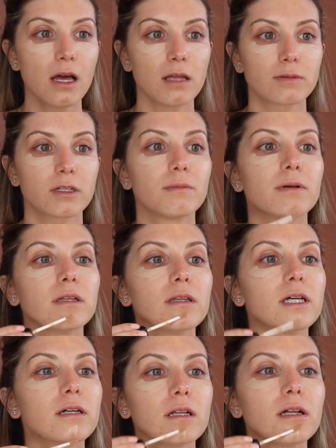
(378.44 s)
I'm just going to put a
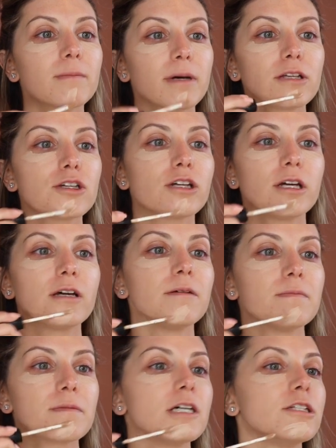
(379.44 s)
little on my
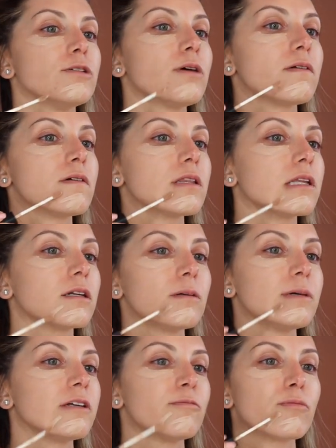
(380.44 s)
chin. I do have a little
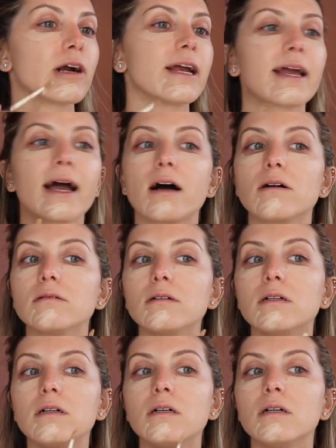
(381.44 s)
bit of breakouts
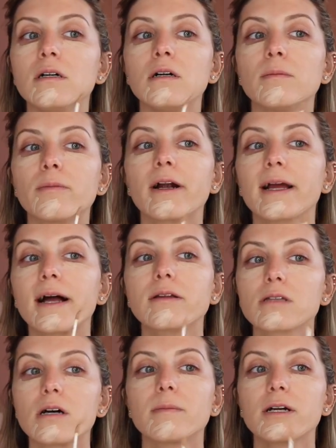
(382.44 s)

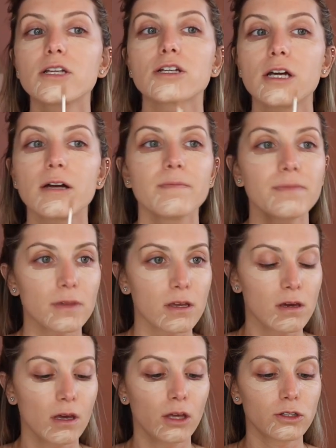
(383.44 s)
on my chin.
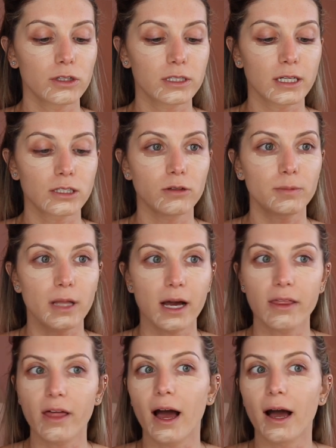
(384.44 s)
So I just like to
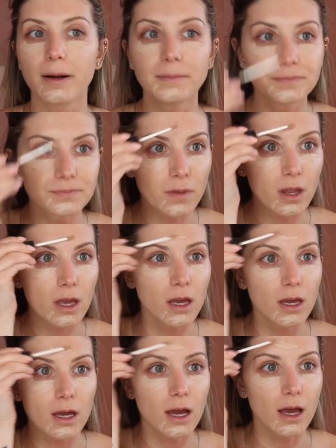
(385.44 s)
apply that.
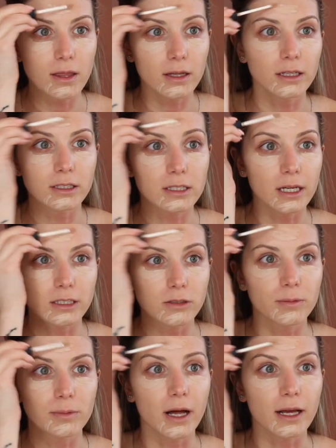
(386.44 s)
And then I just like to
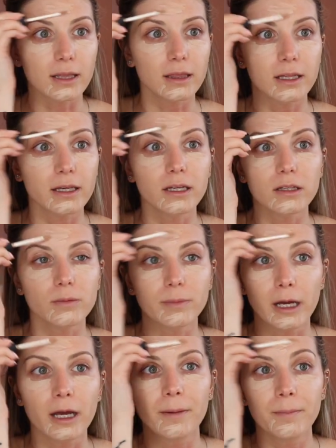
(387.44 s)
apply a little
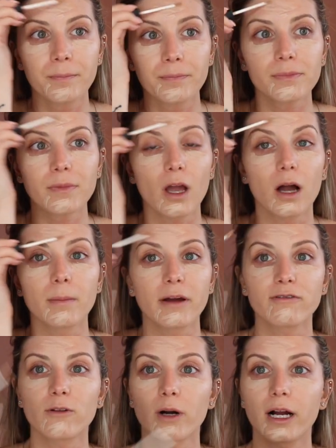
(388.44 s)
bit on my
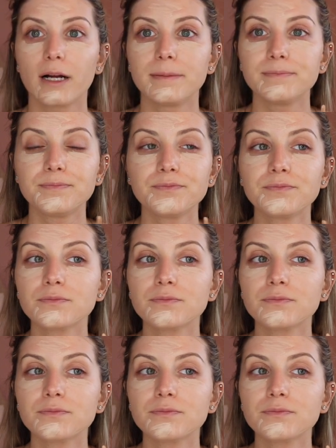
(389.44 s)
forehead.